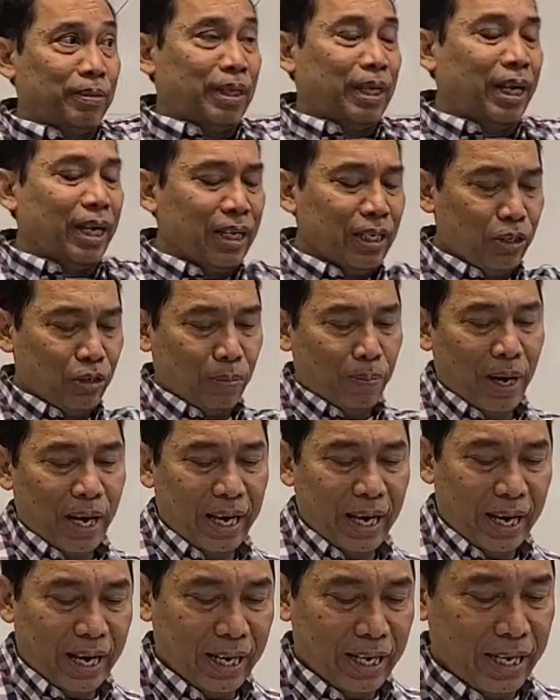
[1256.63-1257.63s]
Okay, so
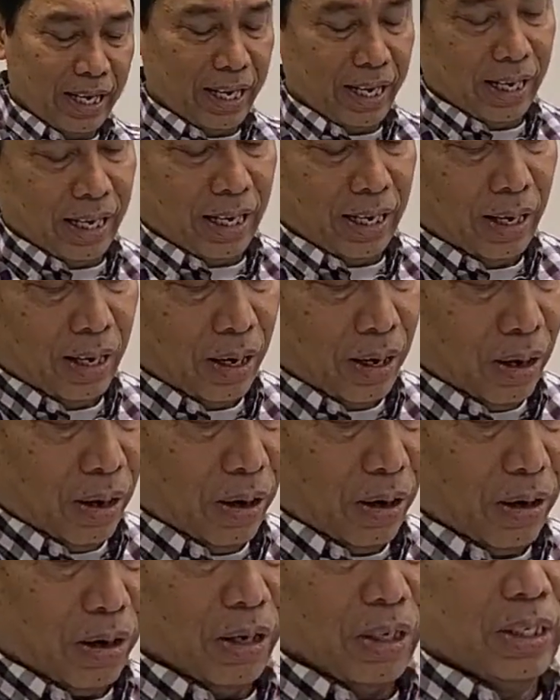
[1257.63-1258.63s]
by adding
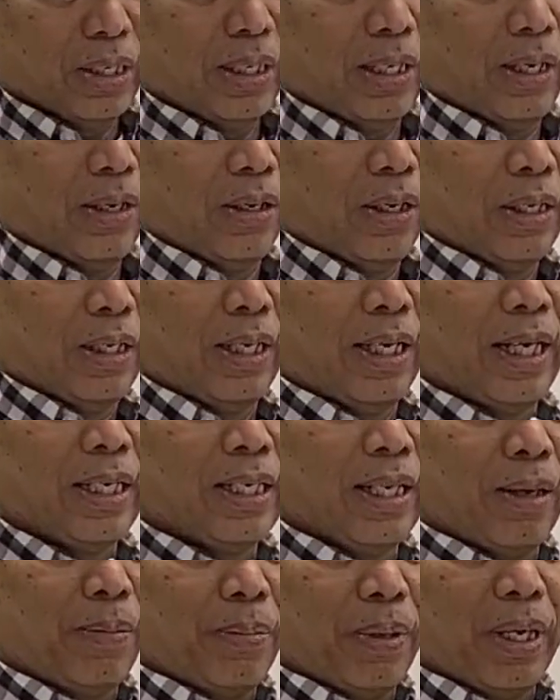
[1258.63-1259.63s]
osteons,
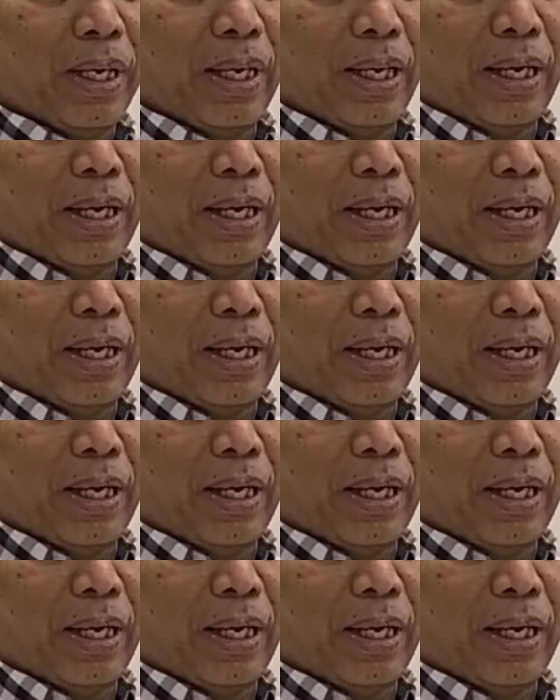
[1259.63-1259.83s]
that's number